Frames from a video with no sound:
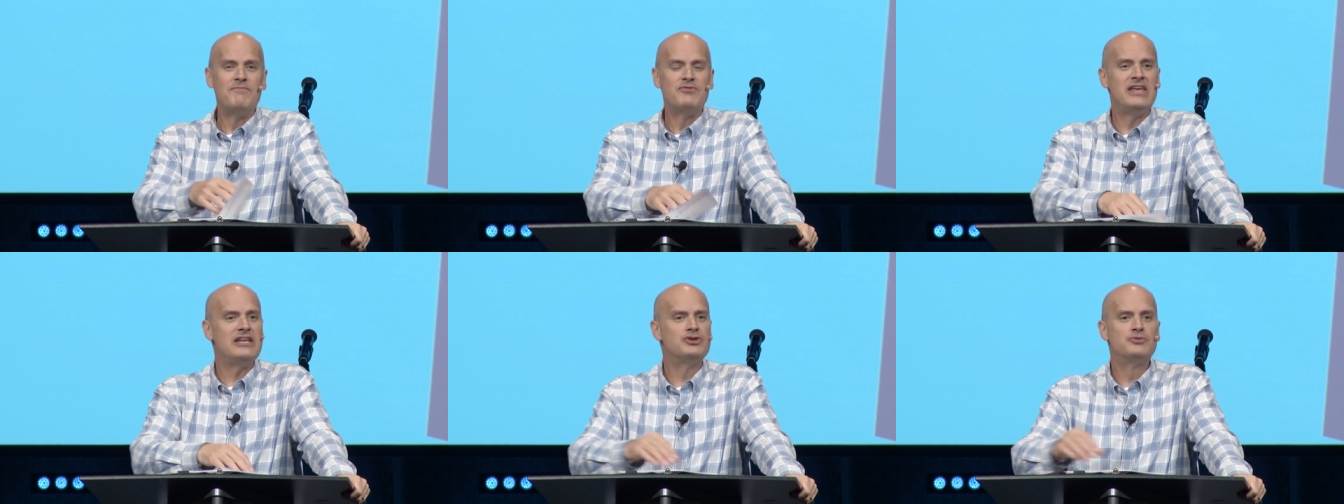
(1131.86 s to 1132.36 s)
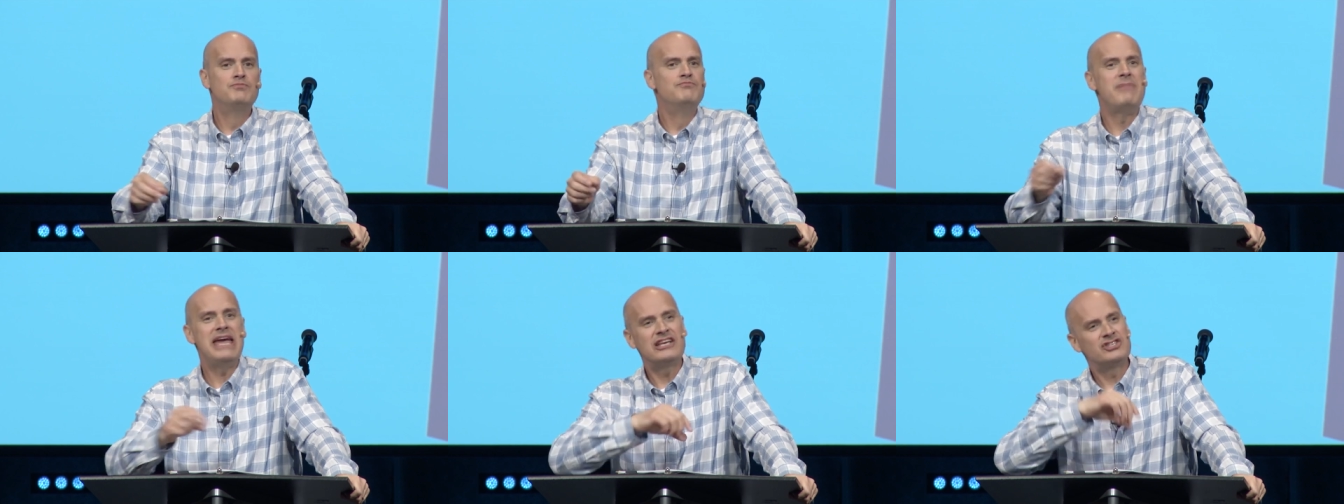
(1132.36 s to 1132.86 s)
that
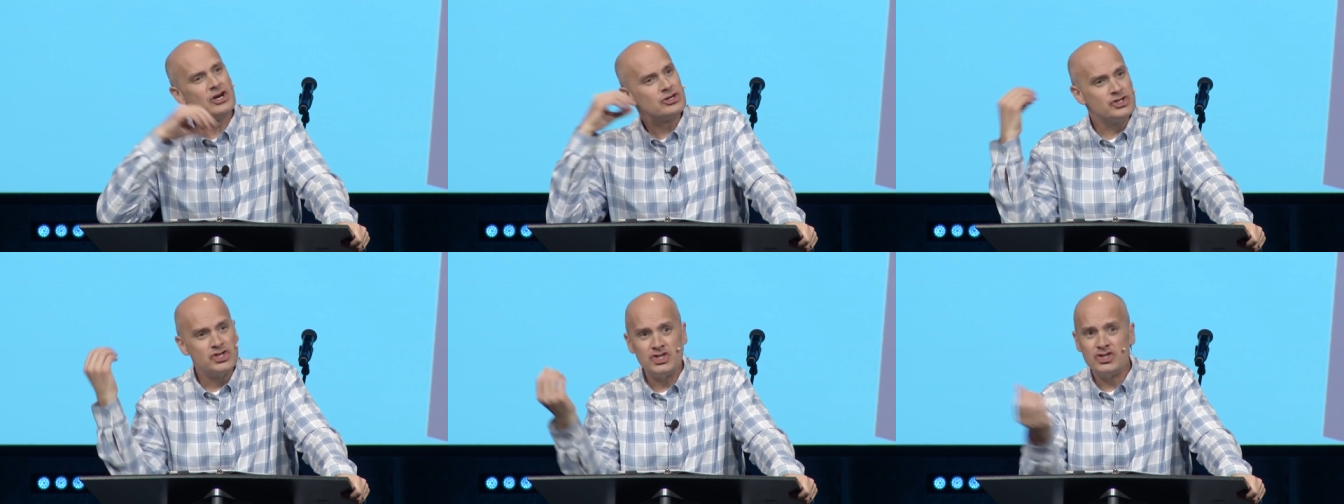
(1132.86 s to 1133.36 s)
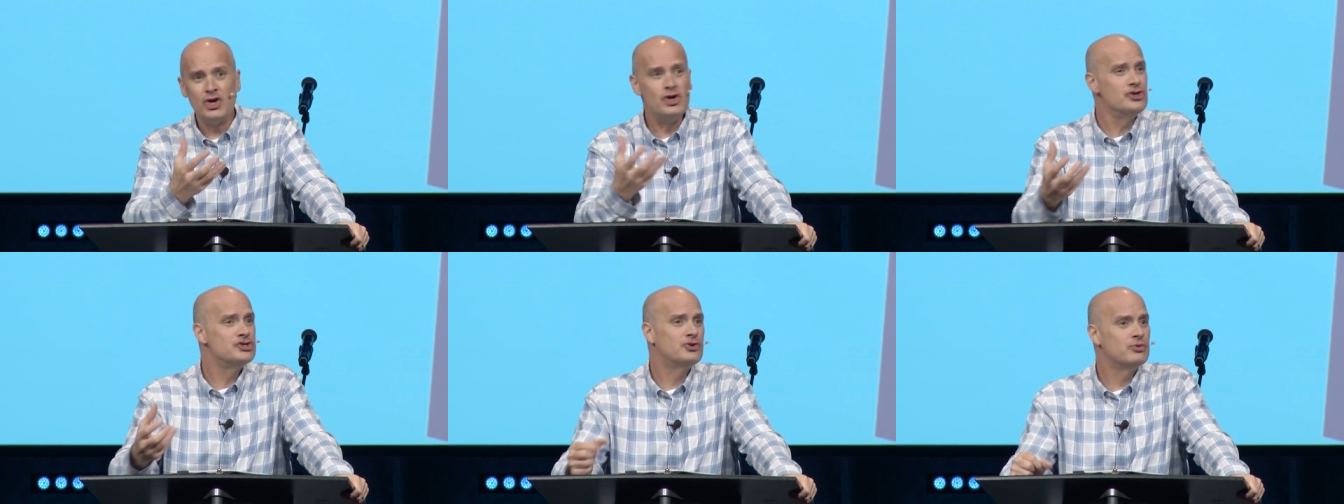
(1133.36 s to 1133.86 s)
makes our
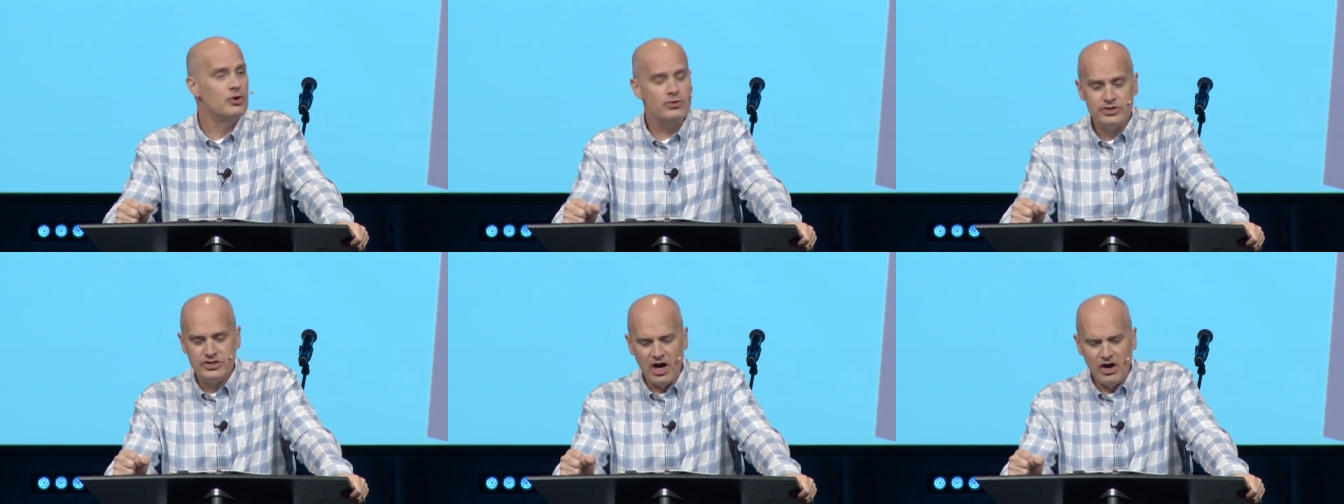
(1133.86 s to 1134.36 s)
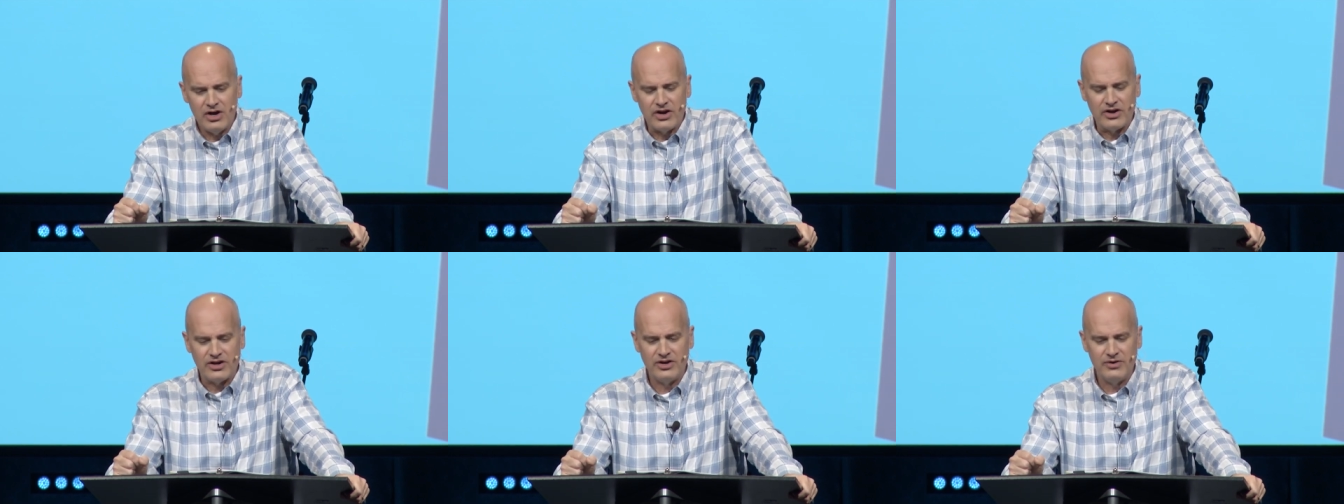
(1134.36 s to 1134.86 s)
souls grow
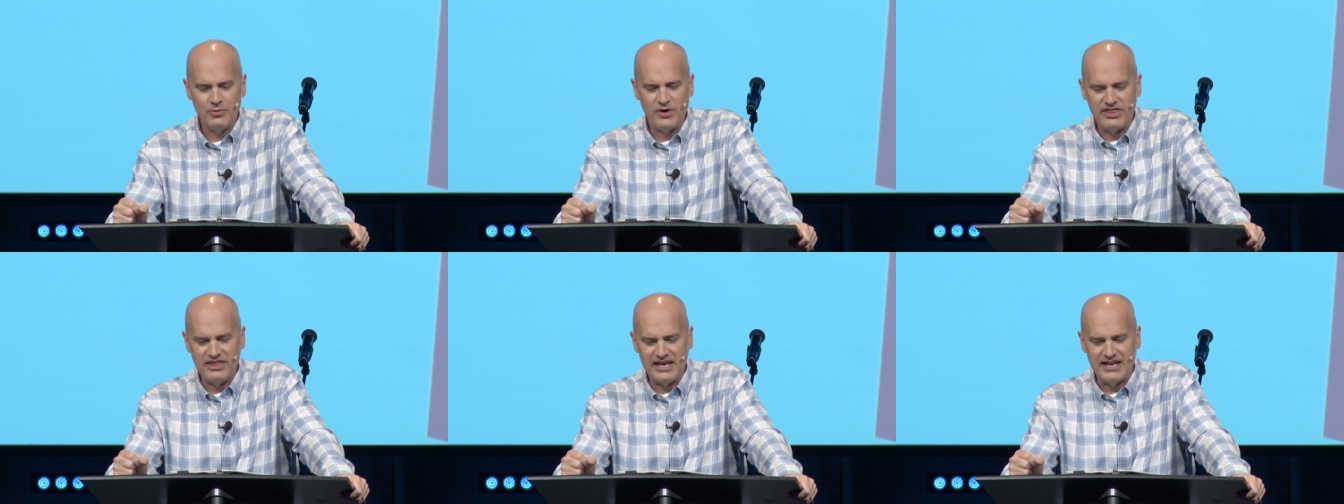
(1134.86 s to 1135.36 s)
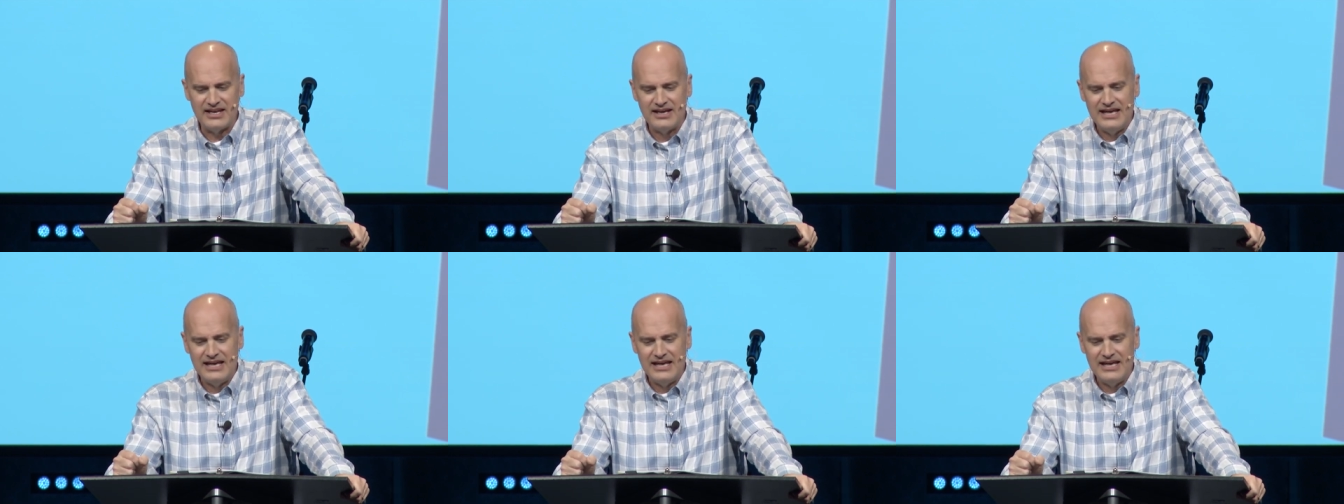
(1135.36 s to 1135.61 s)
dark within.